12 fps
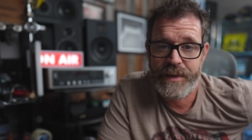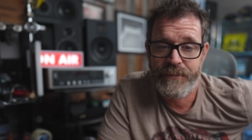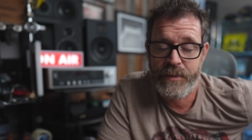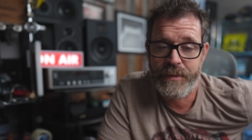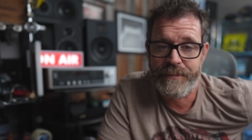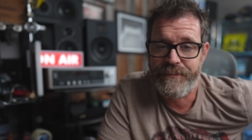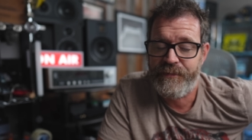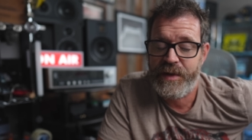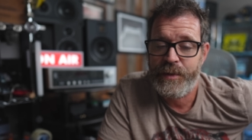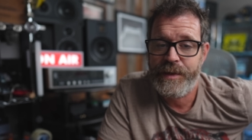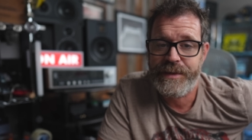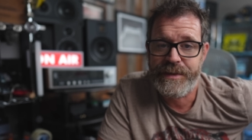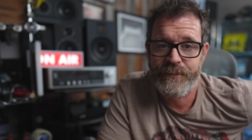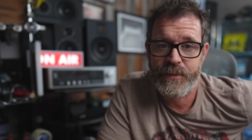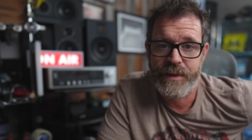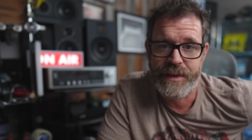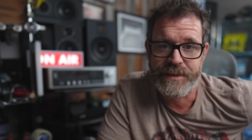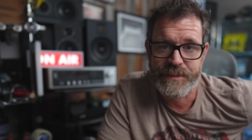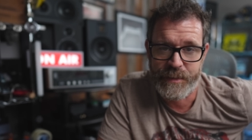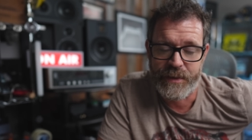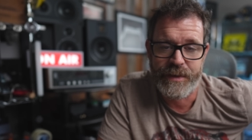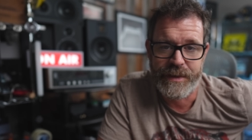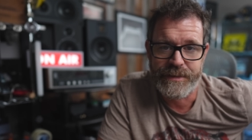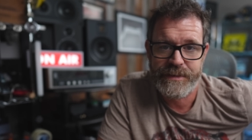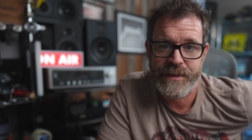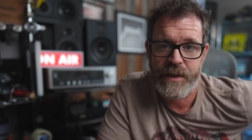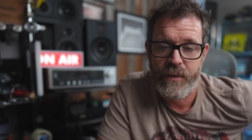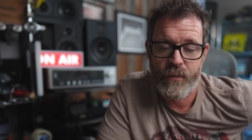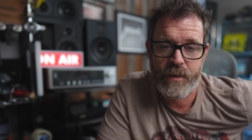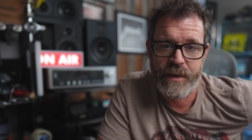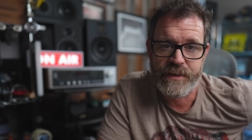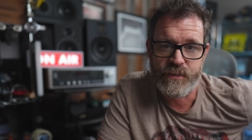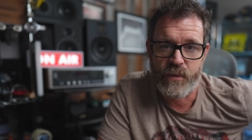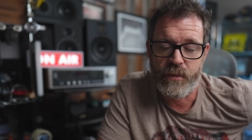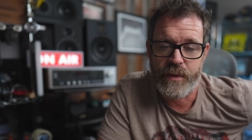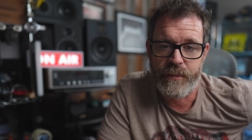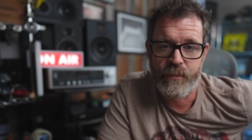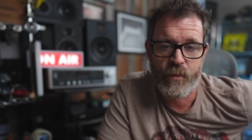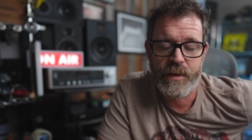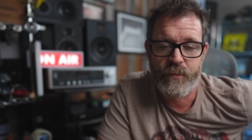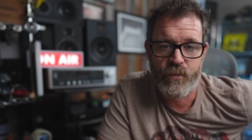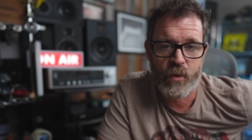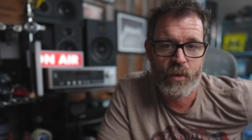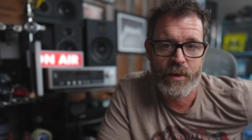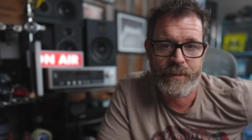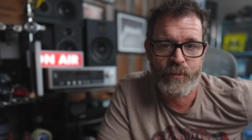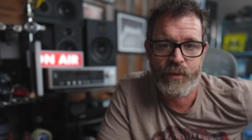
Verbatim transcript: give you a very different experience. One has rolled up roll-up